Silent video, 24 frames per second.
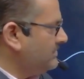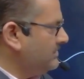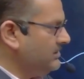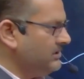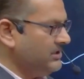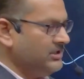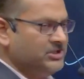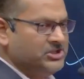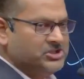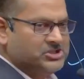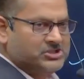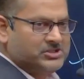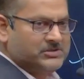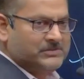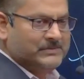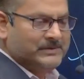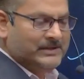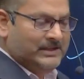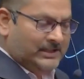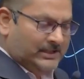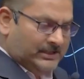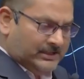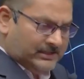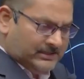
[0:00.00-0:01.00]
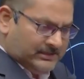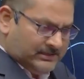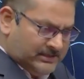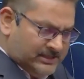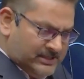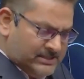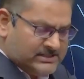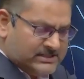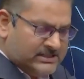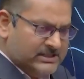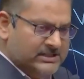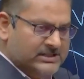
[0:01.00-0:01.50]
leadership.
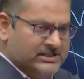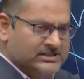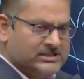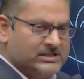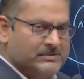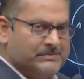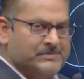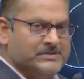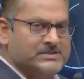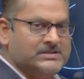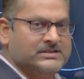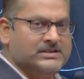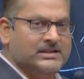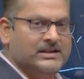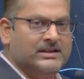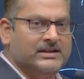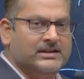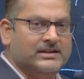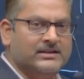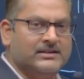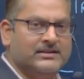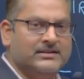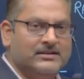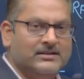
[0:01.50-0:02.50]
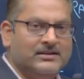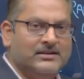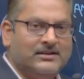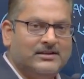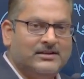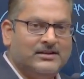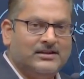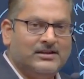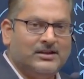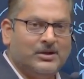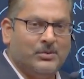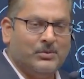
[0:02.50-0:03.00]
This leadership is there
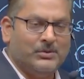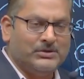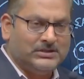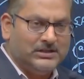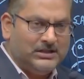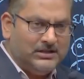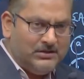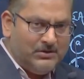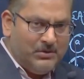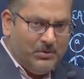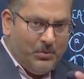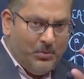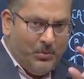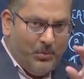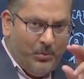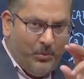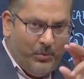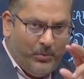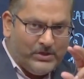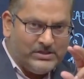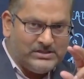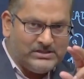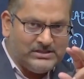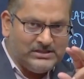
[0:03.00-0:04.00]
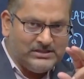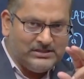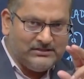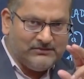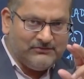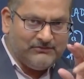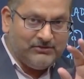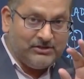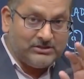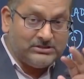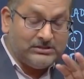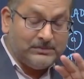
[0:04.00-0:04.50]
with a vision
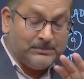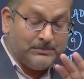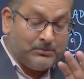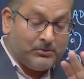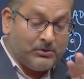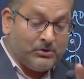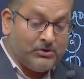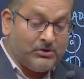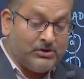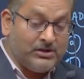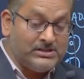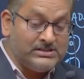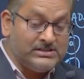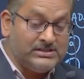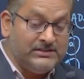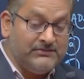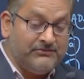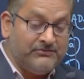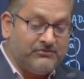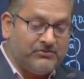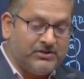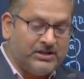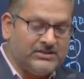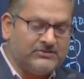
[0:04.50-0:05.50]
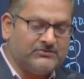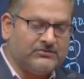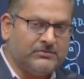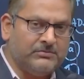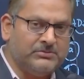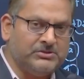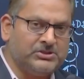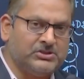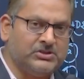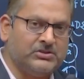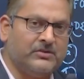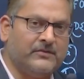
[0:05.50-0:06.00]
for the progressive
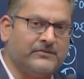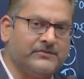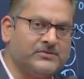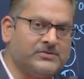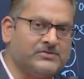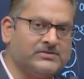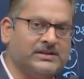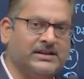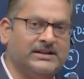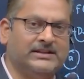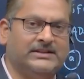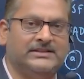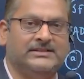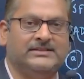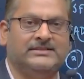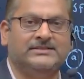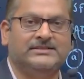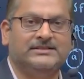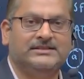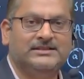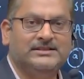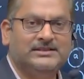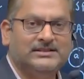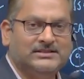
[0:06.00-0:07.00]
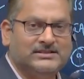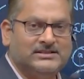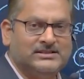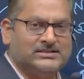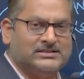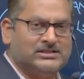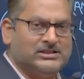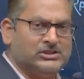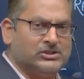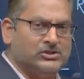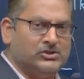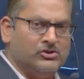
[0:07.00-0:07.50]
transformation of society. This
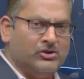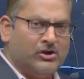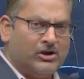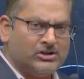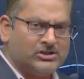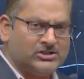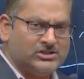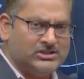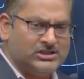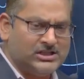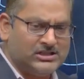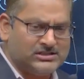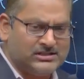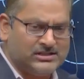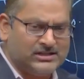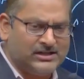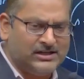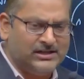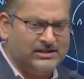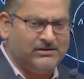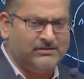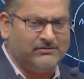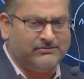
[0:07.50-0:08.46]
is not just a kind of